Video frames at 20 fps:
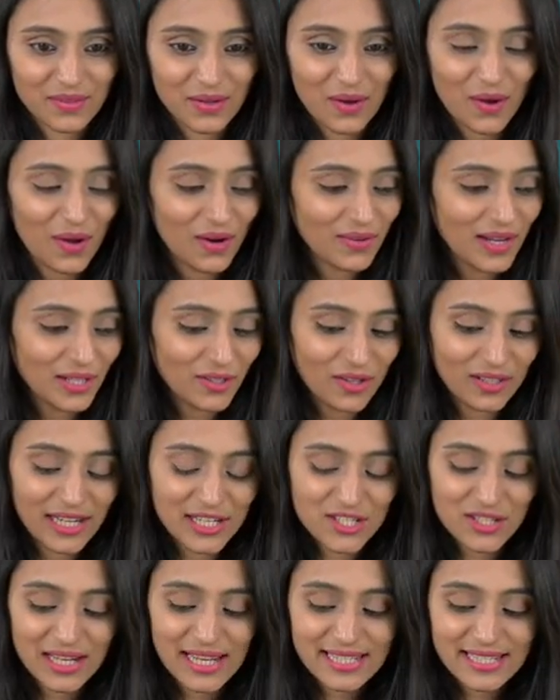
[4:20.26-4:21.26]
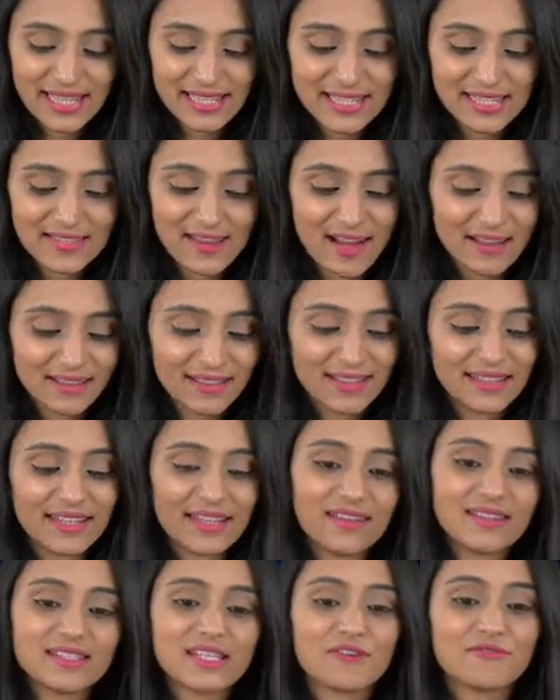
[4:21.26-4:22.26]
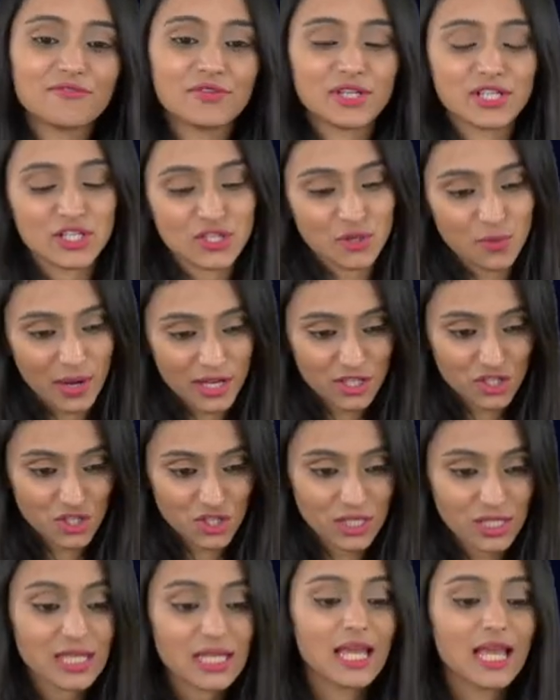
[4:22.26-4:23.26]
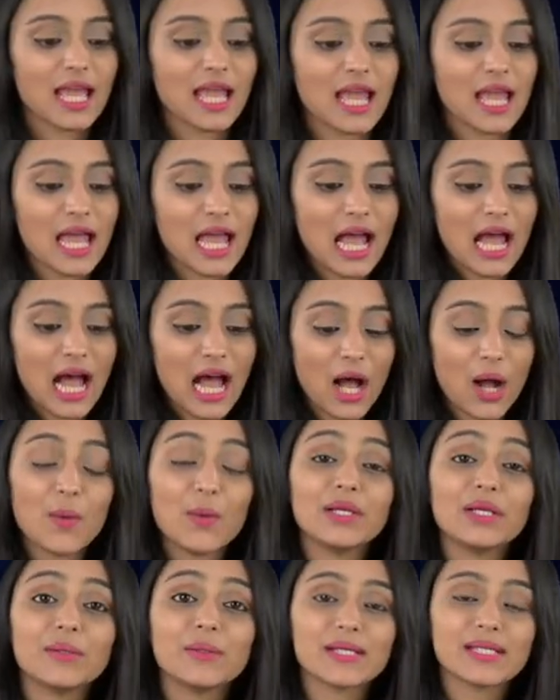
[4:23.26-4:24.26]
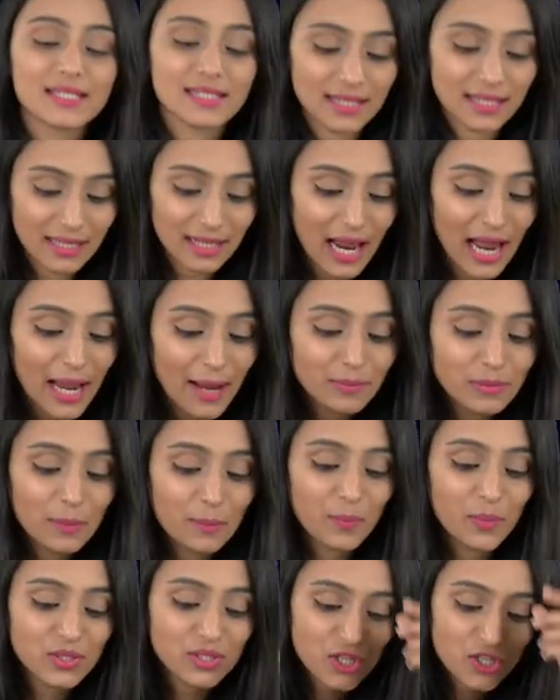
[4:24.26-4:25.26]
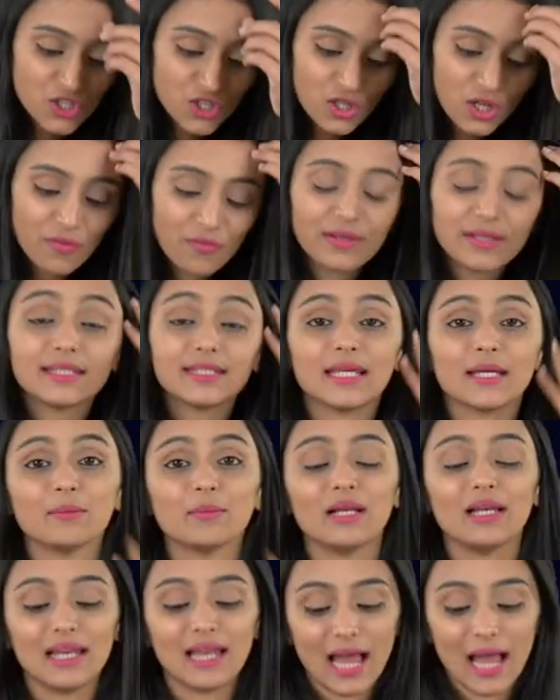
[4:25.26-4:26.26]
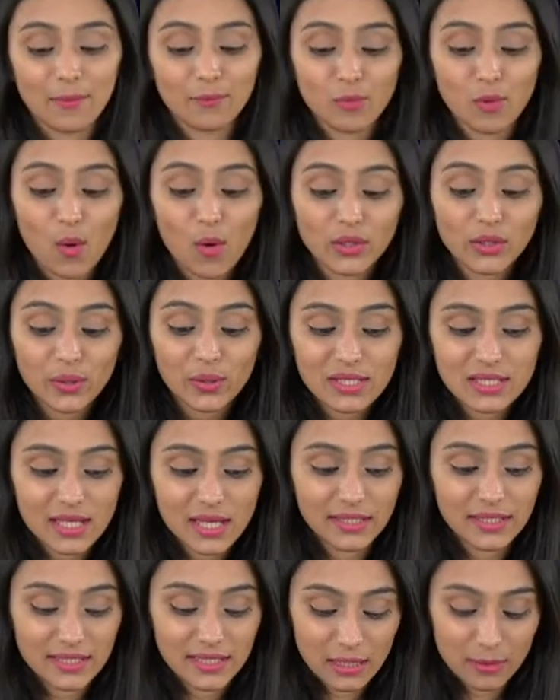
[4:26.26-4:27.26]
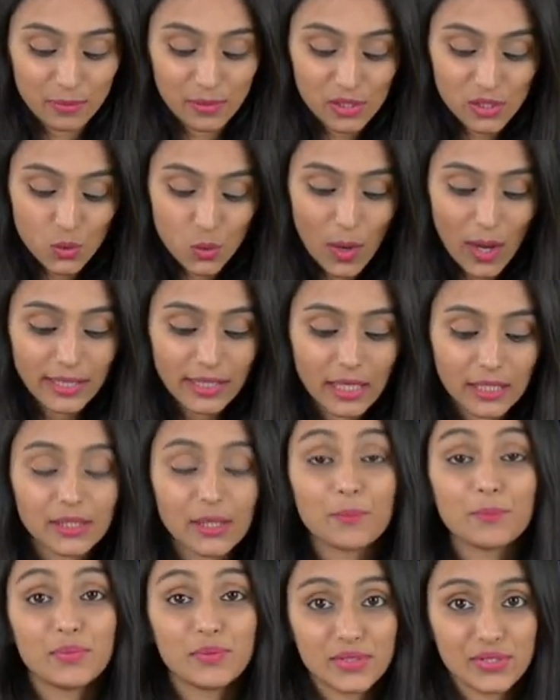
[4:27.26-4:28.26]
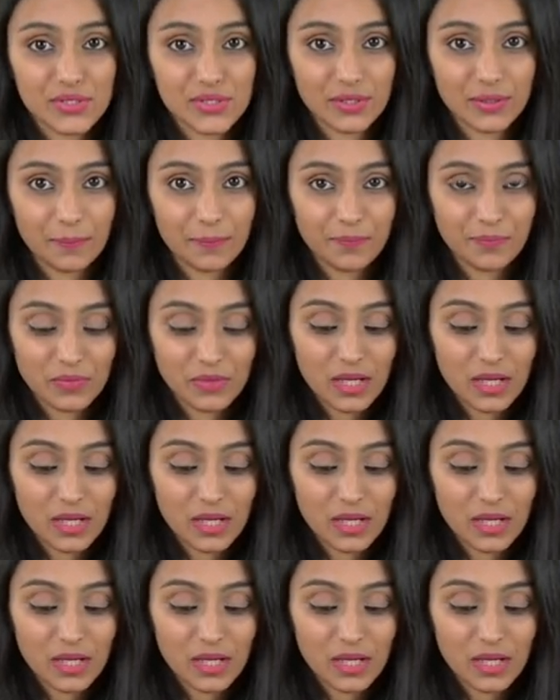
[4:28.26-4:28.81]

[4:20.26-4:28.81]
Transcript: All right, all right. So let's get started. Here's our first question. How will you describe the position of a table lamp on your study table to another person?